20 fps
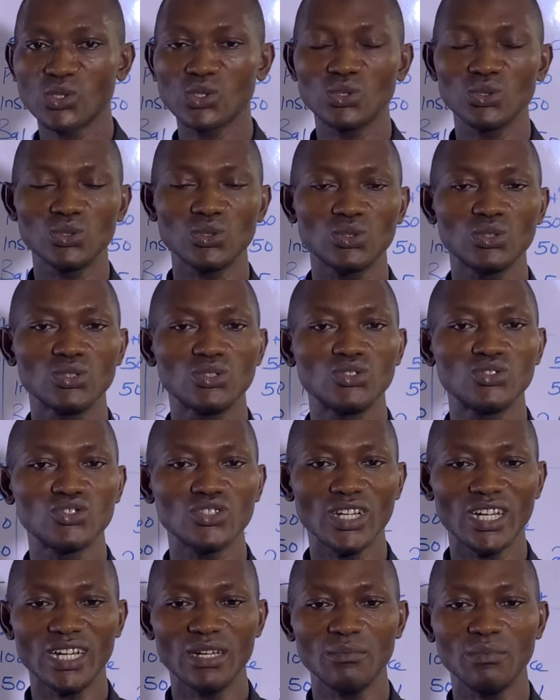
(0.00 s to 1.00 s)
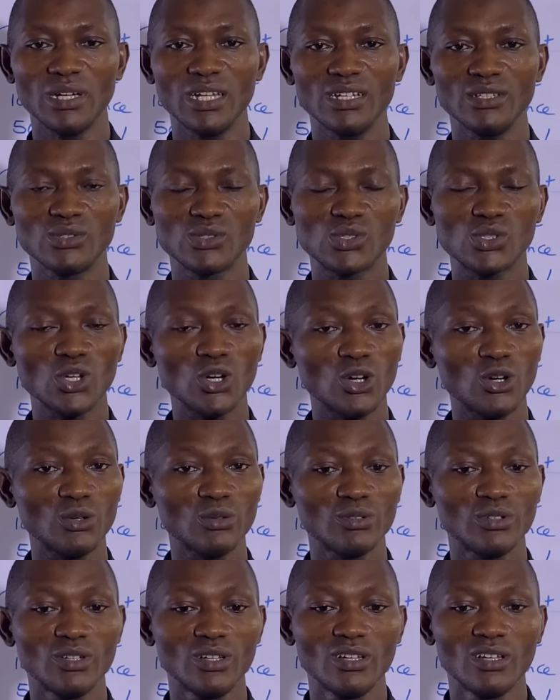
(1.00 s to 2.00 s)
to trial balance.
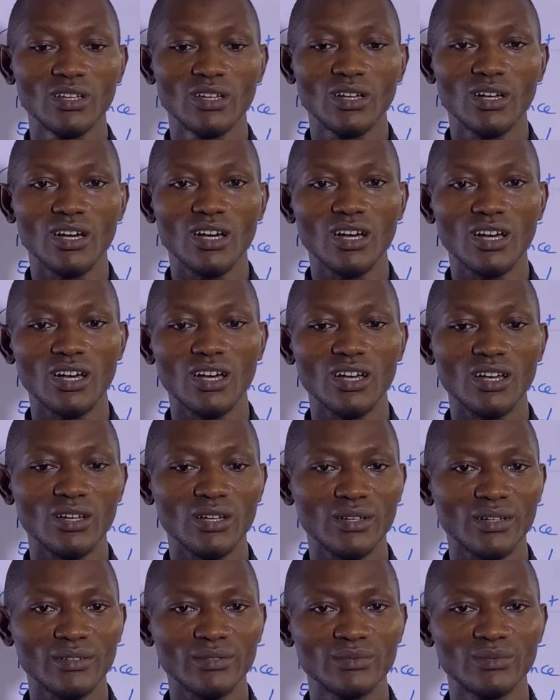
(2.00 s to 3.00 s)
So uh,